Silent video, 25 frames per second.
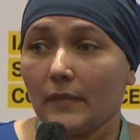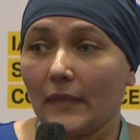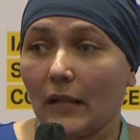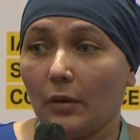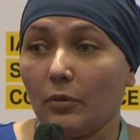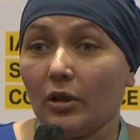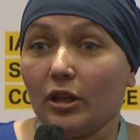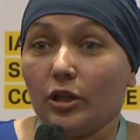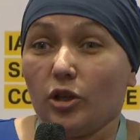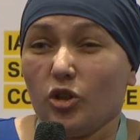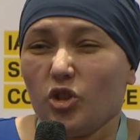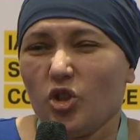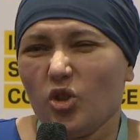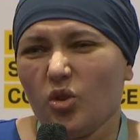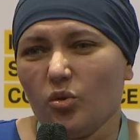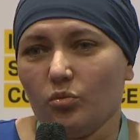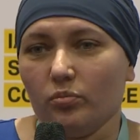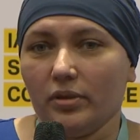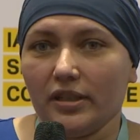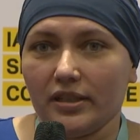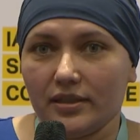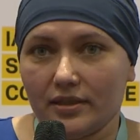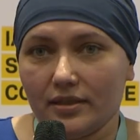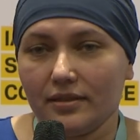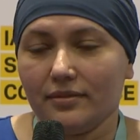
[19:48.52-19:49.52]
Well, you do,
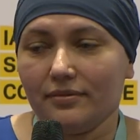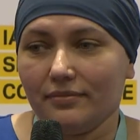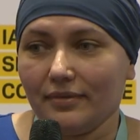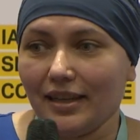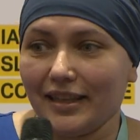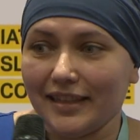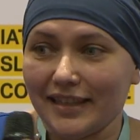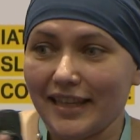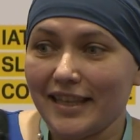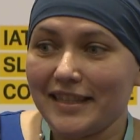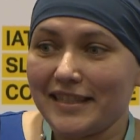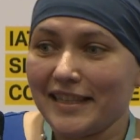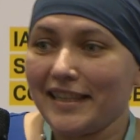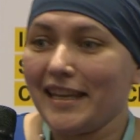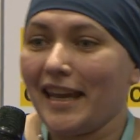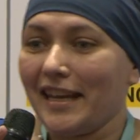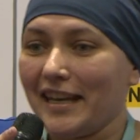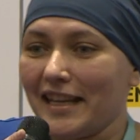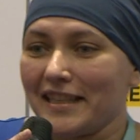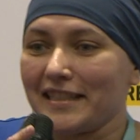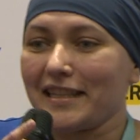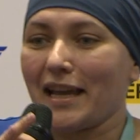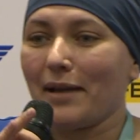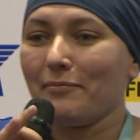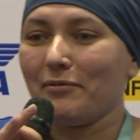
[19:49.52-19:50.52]
but
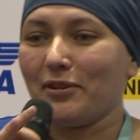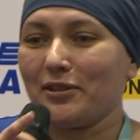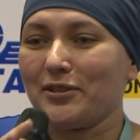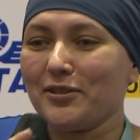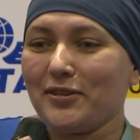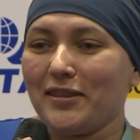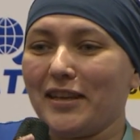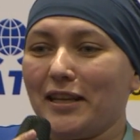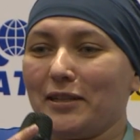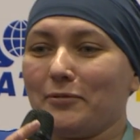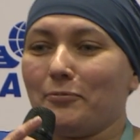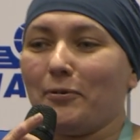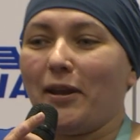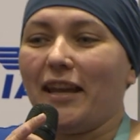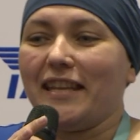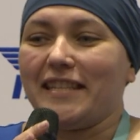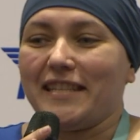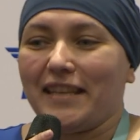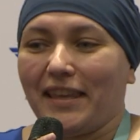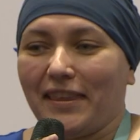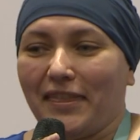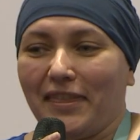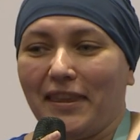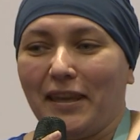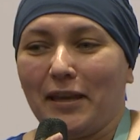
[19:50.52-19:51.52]
it's coming to that
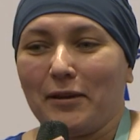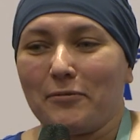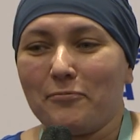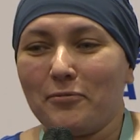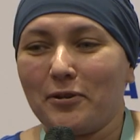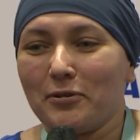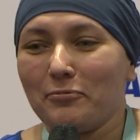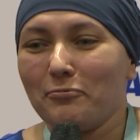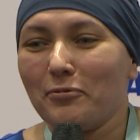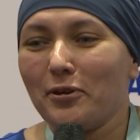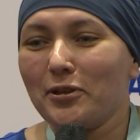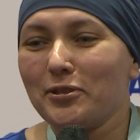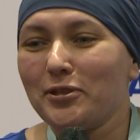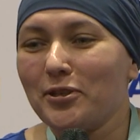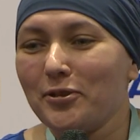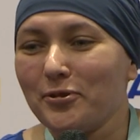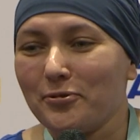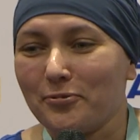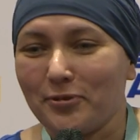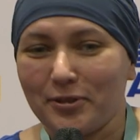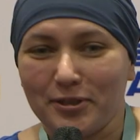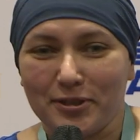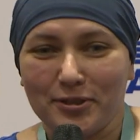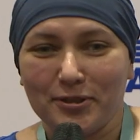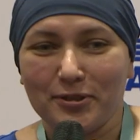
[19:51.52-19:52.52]
waiting thing. What do you
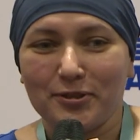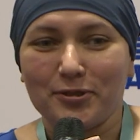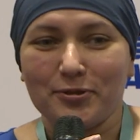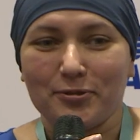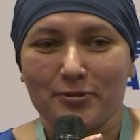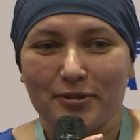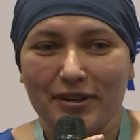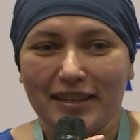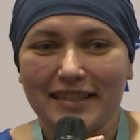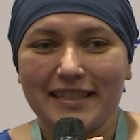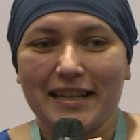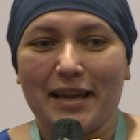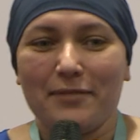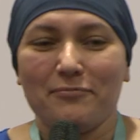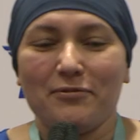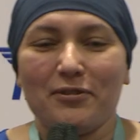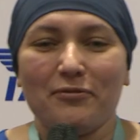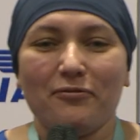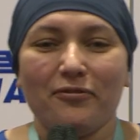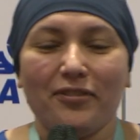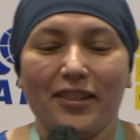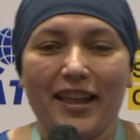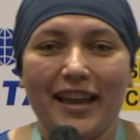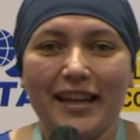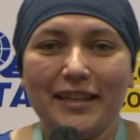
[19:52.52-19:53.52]
want to do? Retime
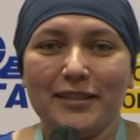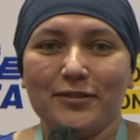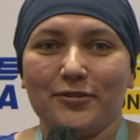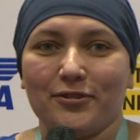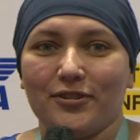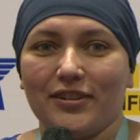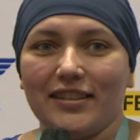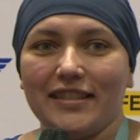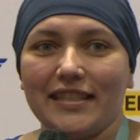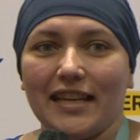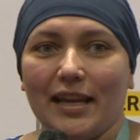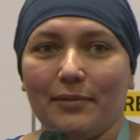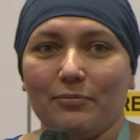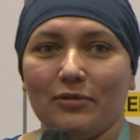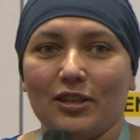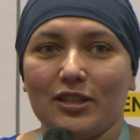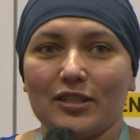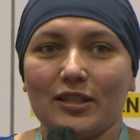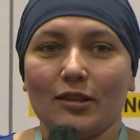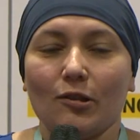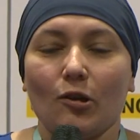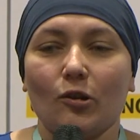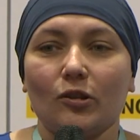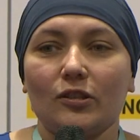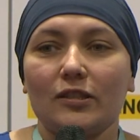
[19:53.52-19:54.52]
the flight or retime the
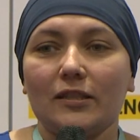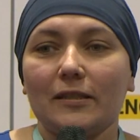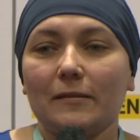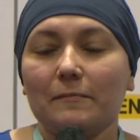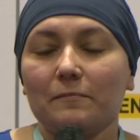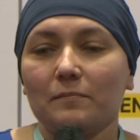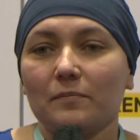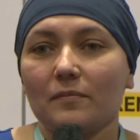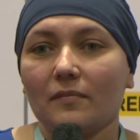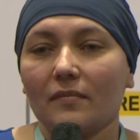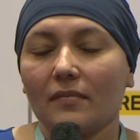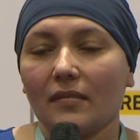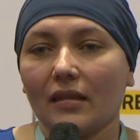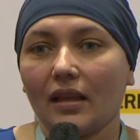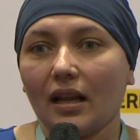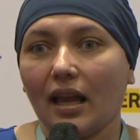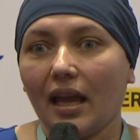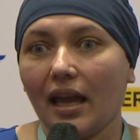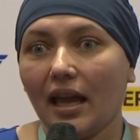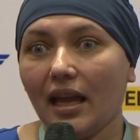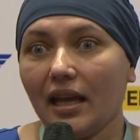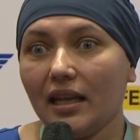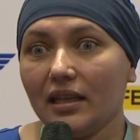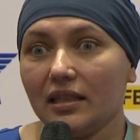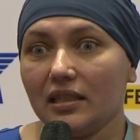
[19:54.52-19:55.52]
slot?
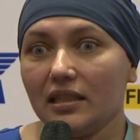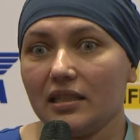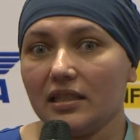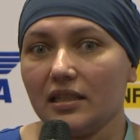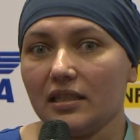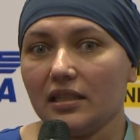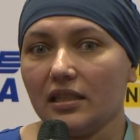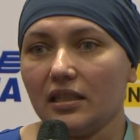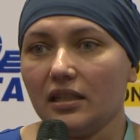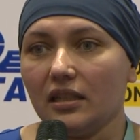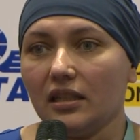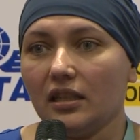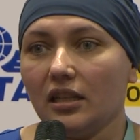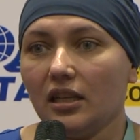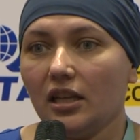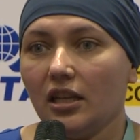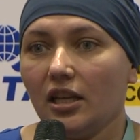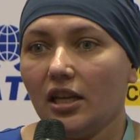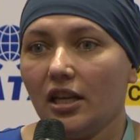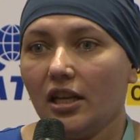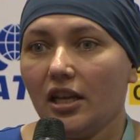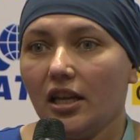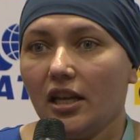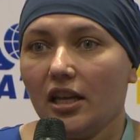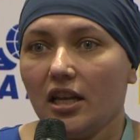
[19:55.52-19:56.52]
And
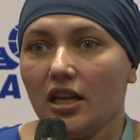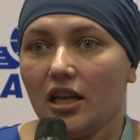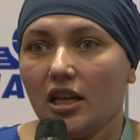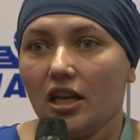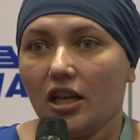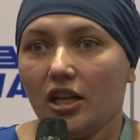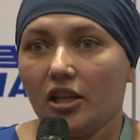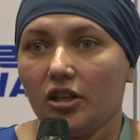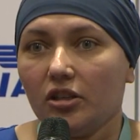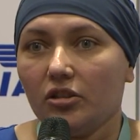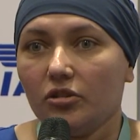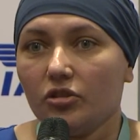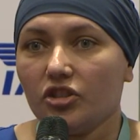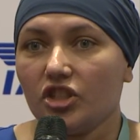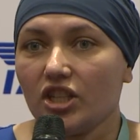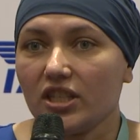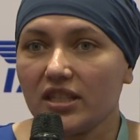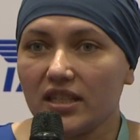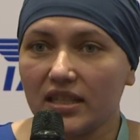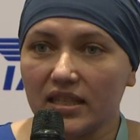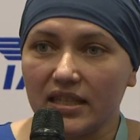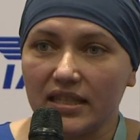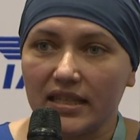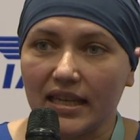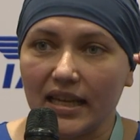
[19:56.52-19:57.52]
You
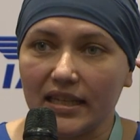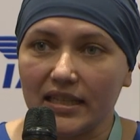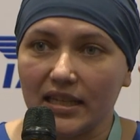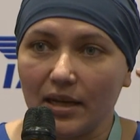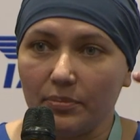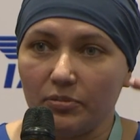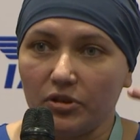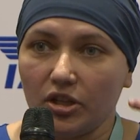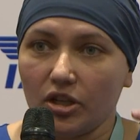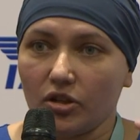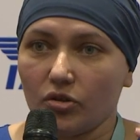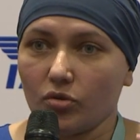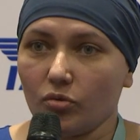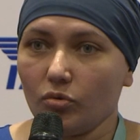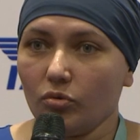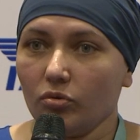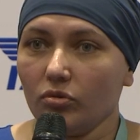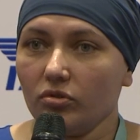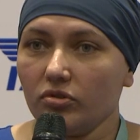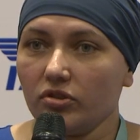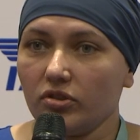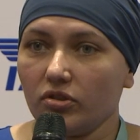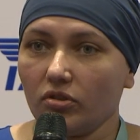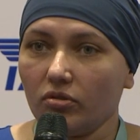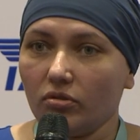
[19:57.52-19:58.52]
just set up the
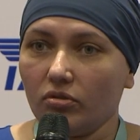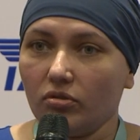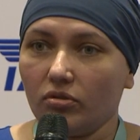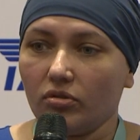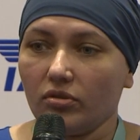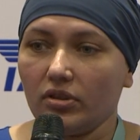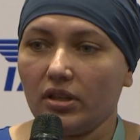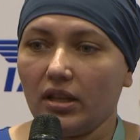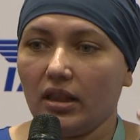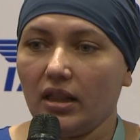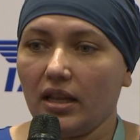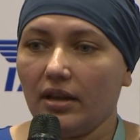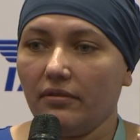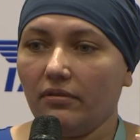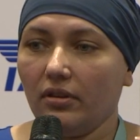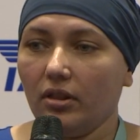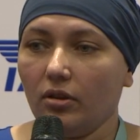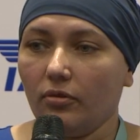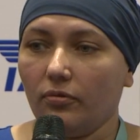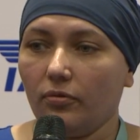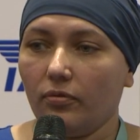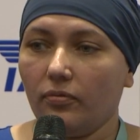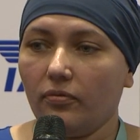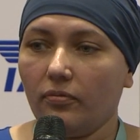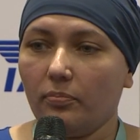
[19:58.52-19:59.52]
rules or the level
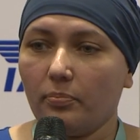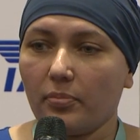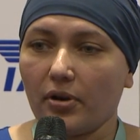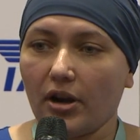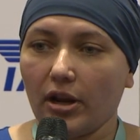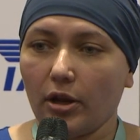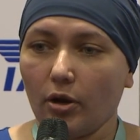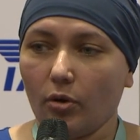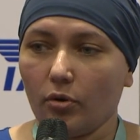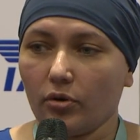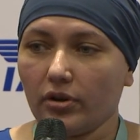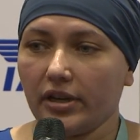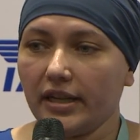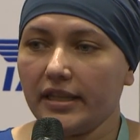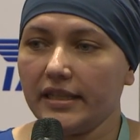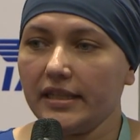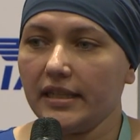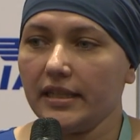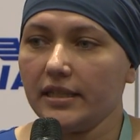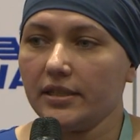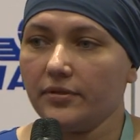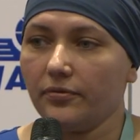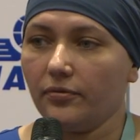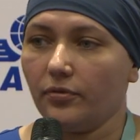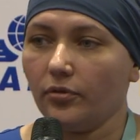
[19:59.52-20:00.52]
of
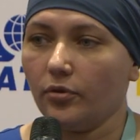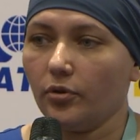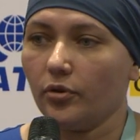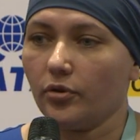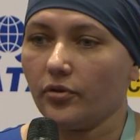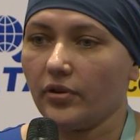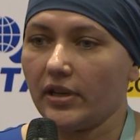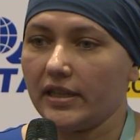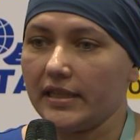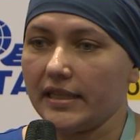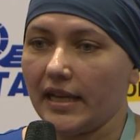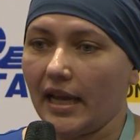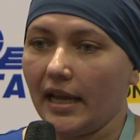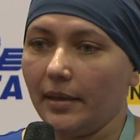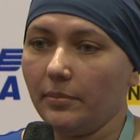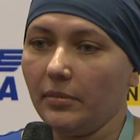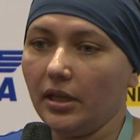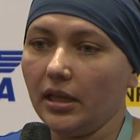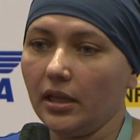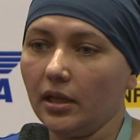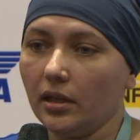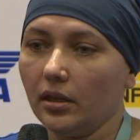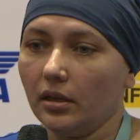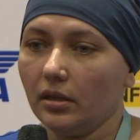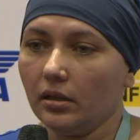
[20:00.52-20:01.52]
priorities for
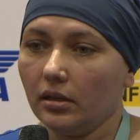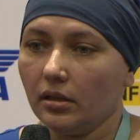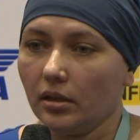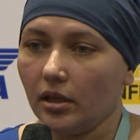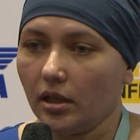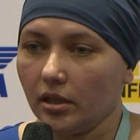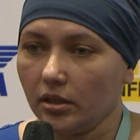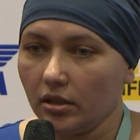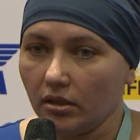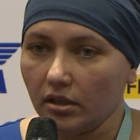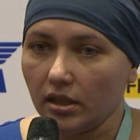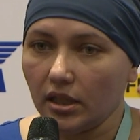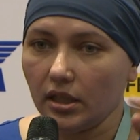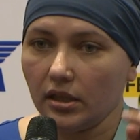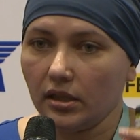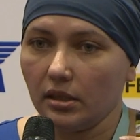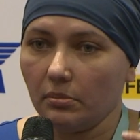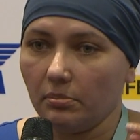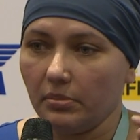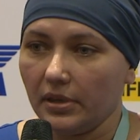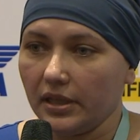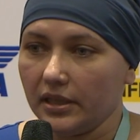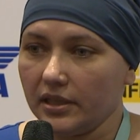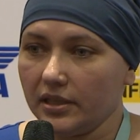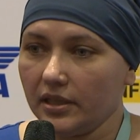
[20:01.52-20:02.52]
retiming, and you hit
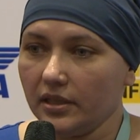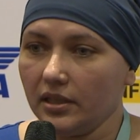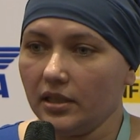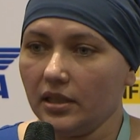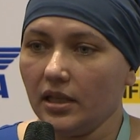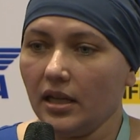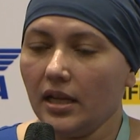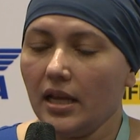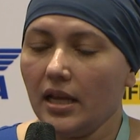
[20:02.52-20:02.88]
the button.